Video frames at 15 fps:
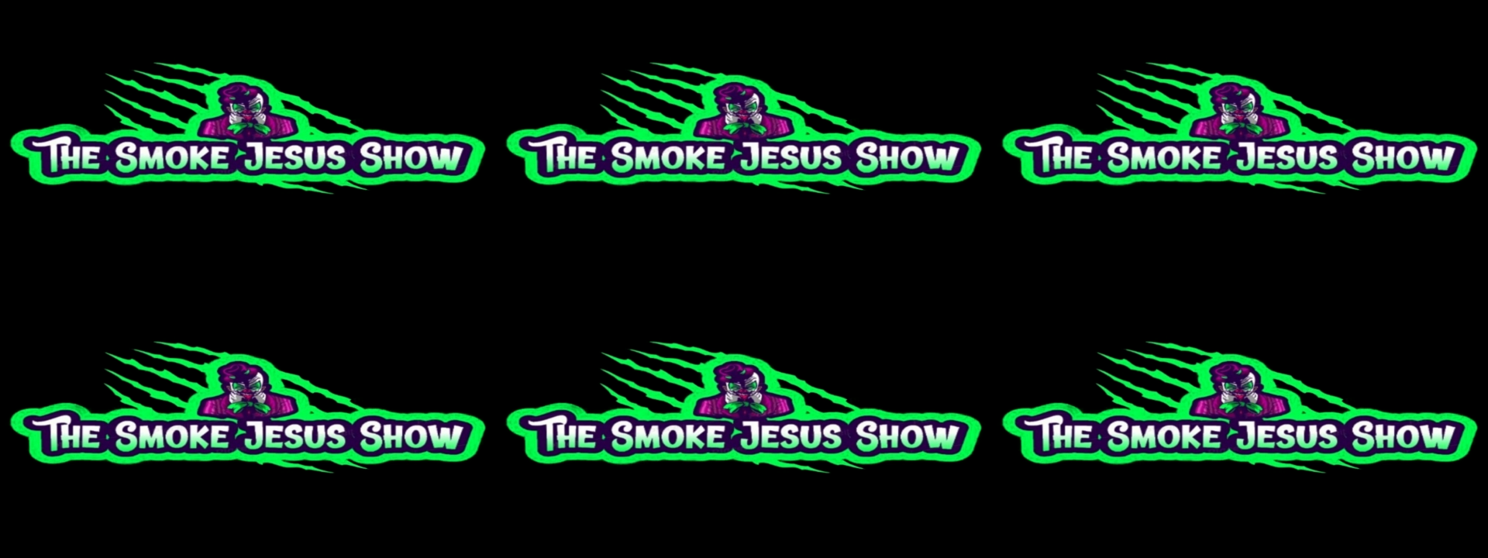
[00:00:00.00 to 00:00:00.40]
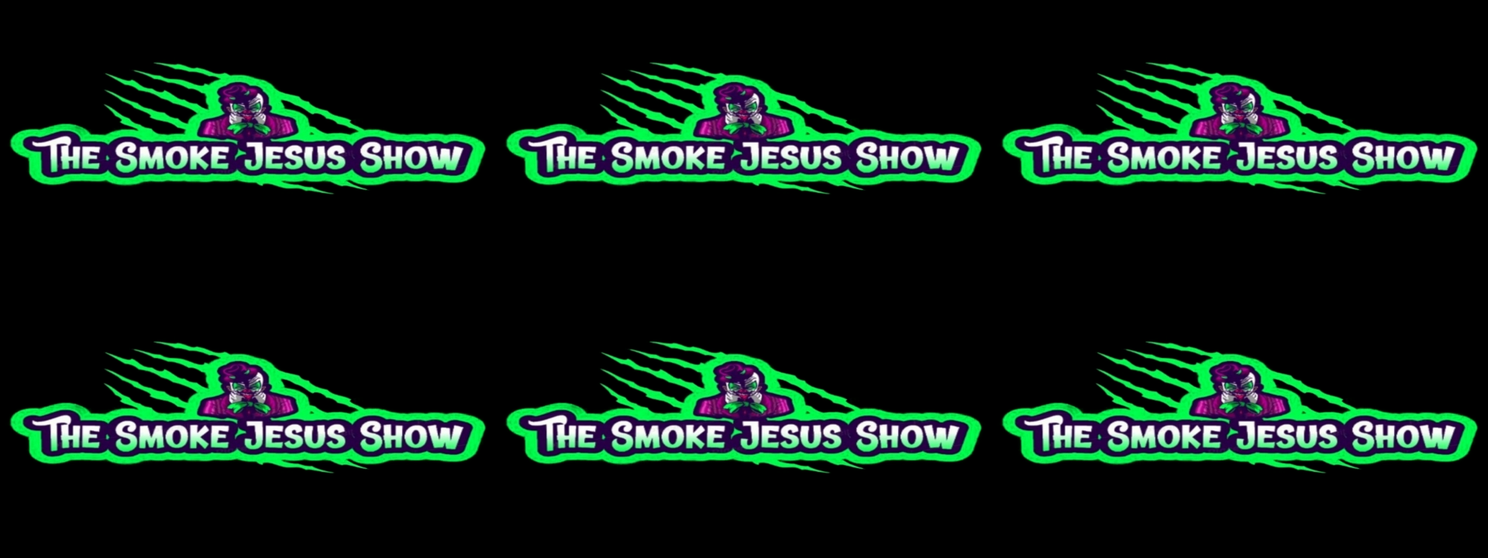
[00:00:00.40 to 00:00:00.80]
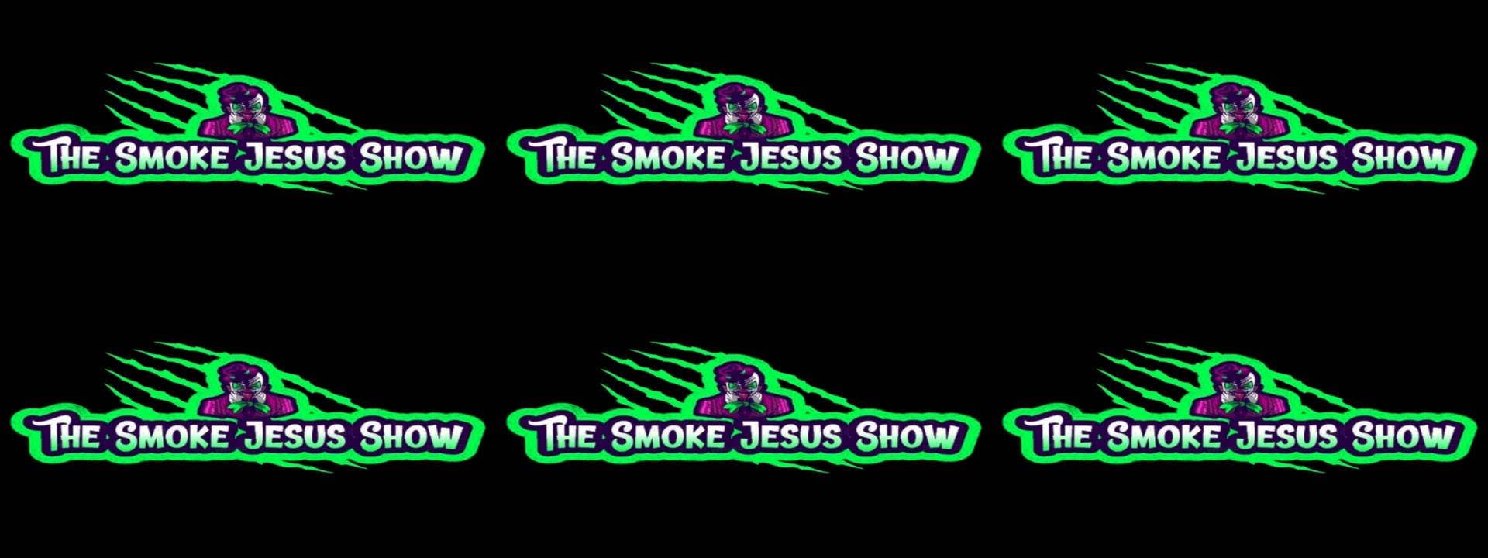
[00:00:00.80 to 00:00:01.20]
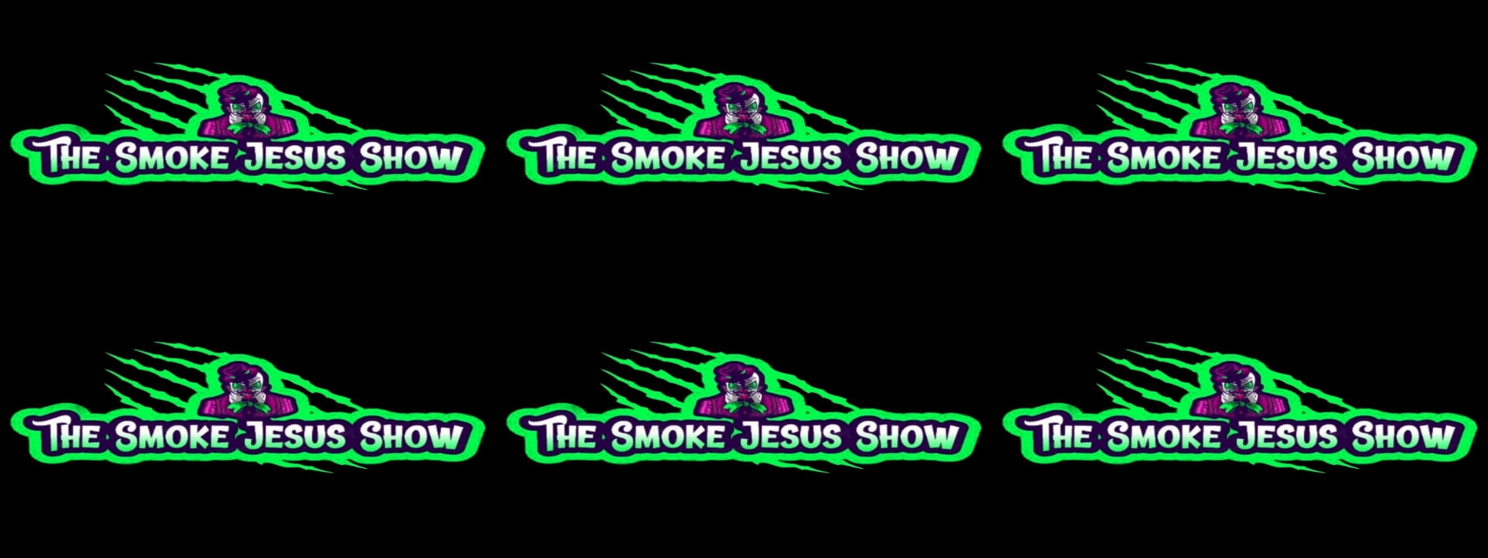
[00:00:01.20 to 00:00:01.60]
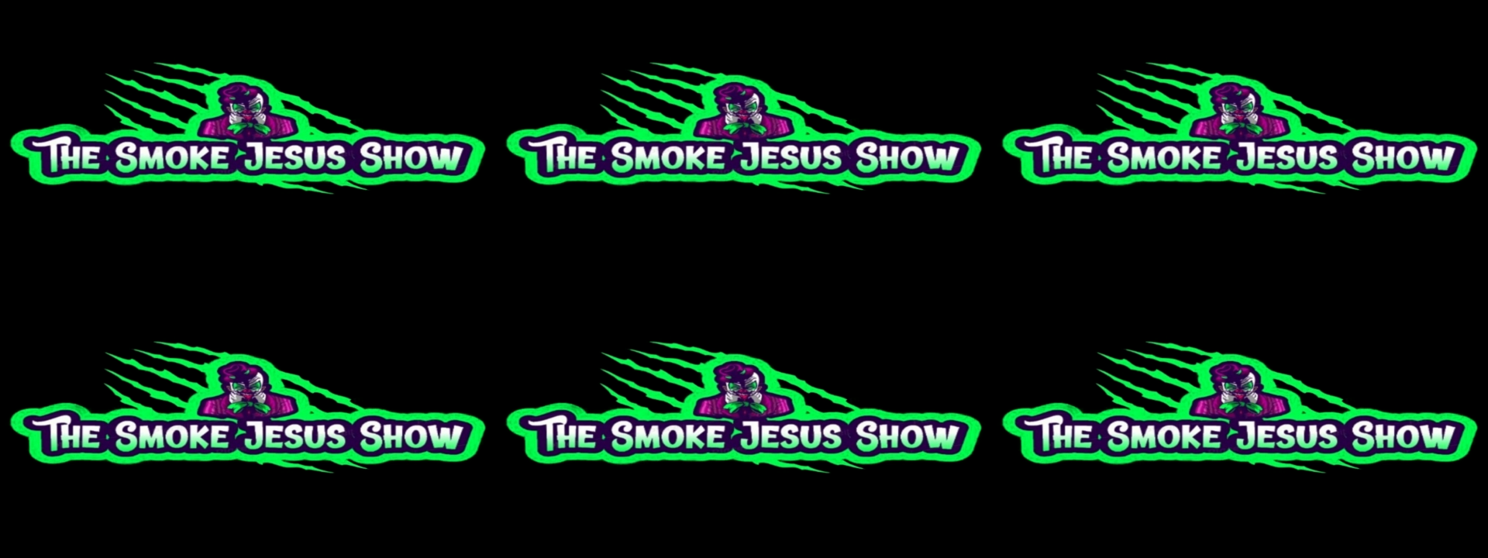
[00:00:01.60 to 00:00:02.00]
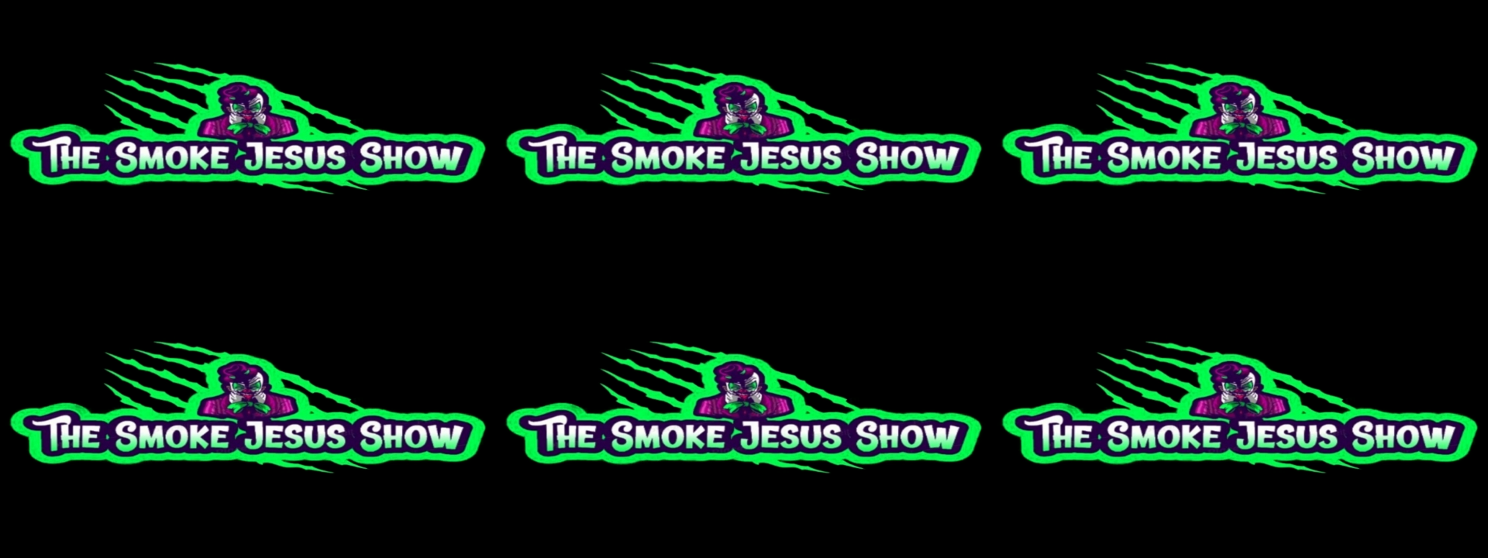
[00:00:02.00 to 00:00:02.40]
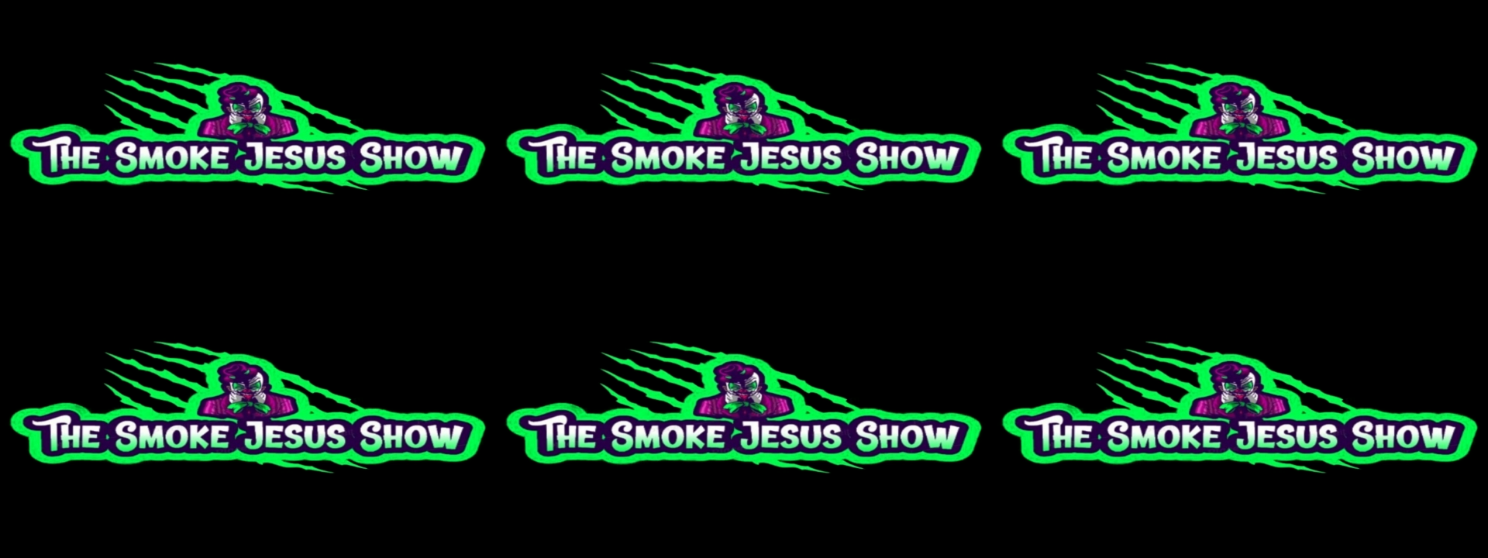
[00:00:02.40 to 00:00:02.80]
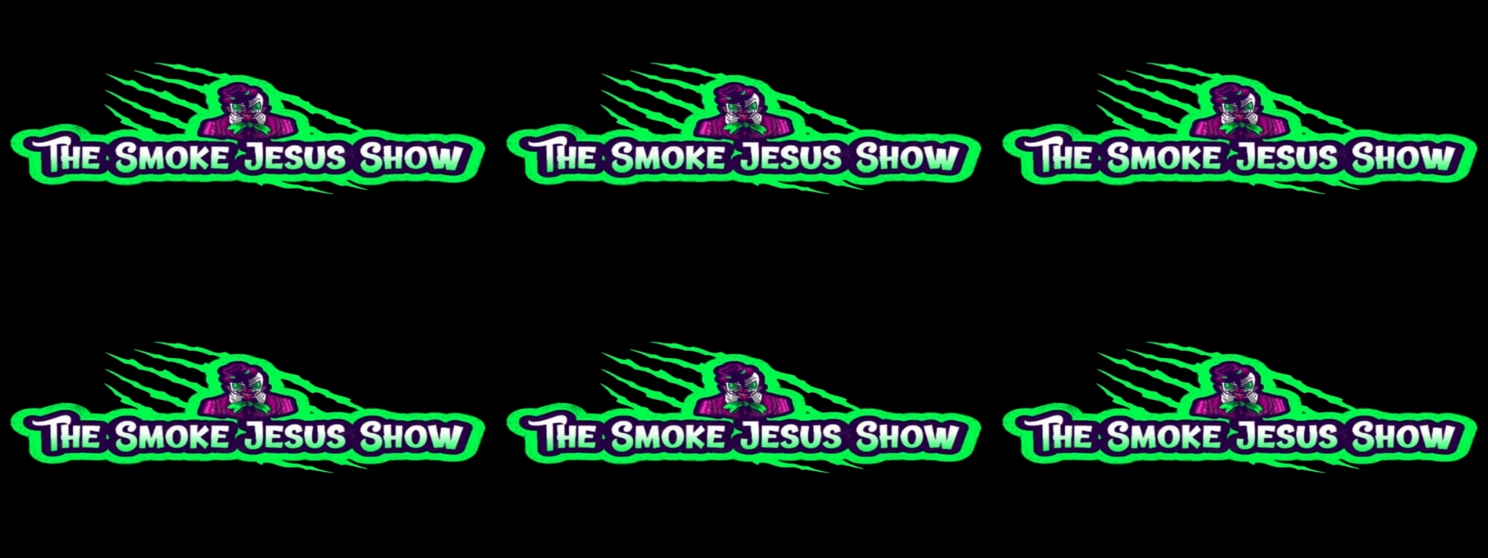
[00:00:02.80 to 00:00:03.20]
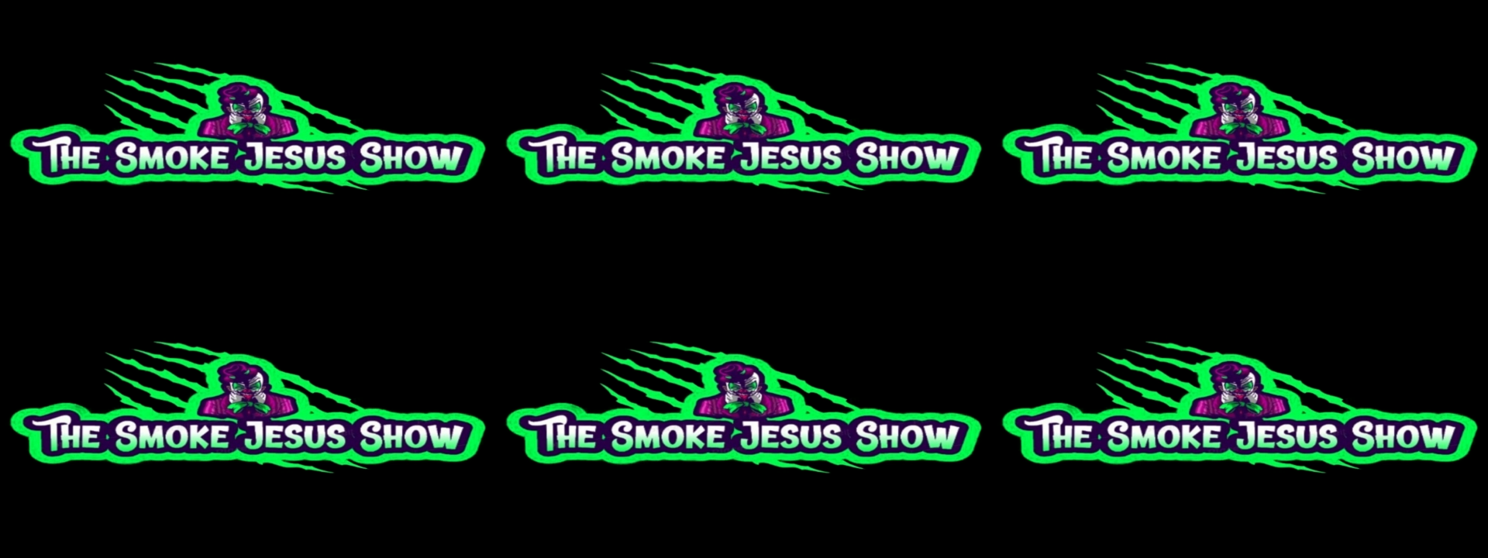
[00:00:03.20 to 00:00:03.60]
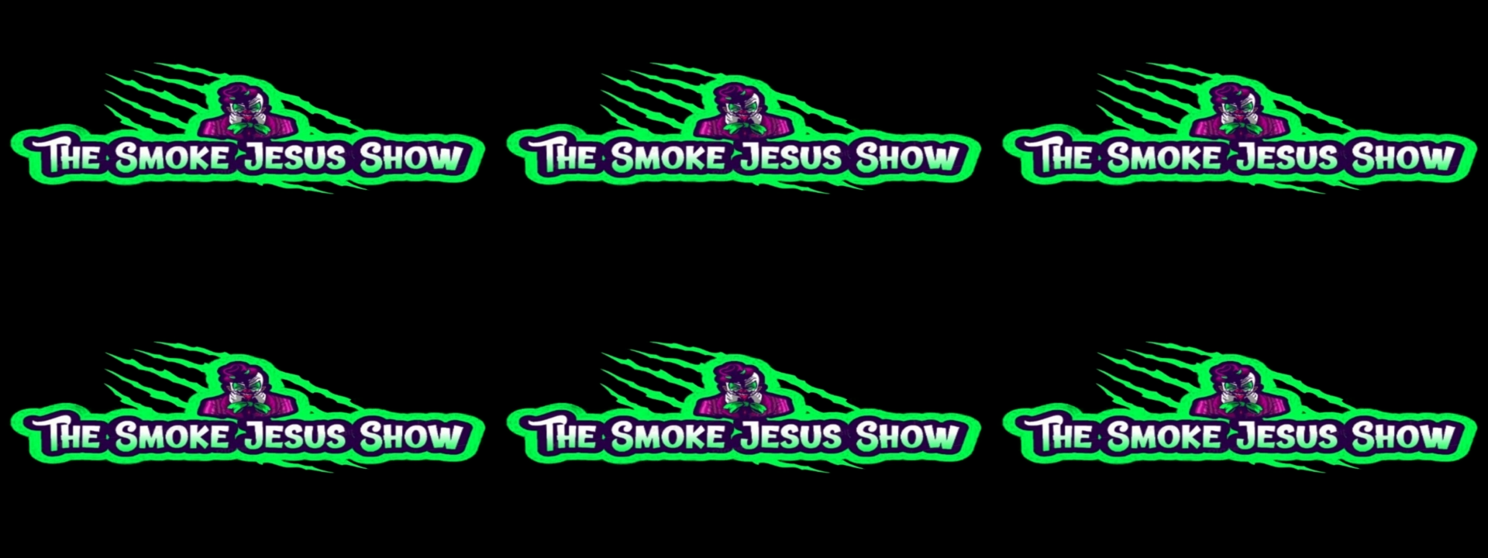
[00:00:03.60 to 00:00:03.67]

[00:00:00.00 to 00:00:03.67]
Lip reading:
No face is visible, so there are no lips to read.